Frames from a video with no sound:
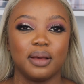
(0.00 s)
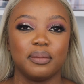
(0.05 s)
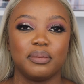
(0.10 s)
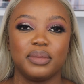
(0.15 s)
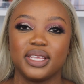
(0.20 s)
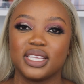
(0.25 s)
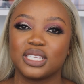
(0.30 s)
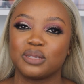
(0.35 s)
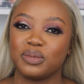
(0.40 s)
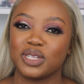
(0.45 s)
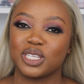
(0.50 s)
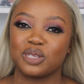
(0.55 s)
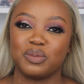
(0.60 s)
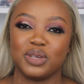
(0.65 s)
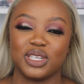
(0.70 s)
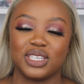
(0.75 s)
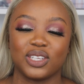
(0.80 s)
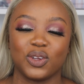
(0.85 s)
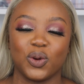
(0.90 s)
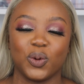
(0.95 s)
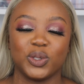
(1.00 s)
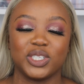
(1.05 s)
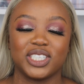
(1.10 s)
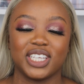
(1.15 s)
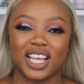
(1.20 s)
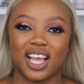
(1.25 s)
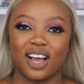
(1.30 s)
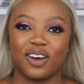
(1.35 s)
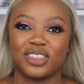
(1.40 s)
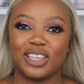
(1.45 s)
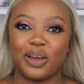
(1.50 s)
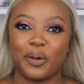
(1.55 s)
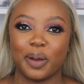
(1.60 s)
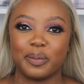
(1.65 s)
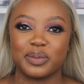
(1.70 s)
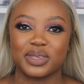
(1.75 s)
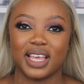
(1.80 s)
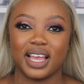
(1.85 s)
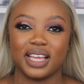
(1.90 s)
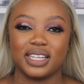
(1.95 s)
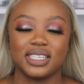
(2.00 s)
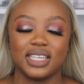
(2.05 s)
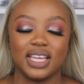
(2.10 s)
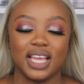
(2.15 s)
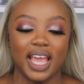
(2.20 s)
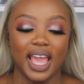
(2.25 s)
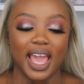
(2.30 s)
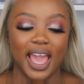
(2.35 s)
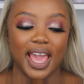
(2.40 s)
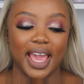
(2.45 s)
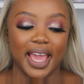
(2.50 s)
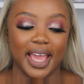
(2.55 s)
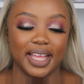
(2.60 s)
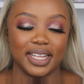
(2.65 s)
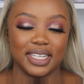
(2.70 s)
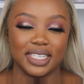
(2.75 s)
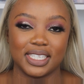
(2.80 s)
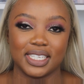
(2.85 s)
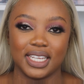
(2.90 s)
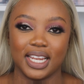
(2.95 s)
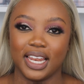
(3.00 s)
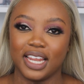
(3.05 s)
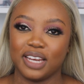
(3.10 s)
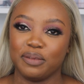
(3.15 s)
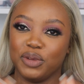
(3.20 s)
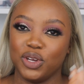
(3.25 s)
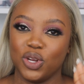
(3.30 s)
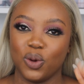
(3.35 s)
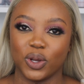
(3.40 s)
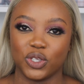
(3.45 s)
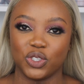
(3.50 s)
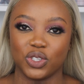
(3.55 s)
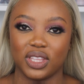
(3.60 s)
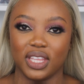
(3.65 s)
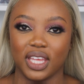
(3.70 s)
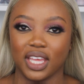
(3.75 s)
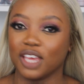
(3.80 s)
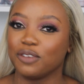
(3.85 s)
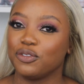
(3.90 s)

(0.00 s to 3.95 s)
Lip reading: please go check out their website and let me know what you think.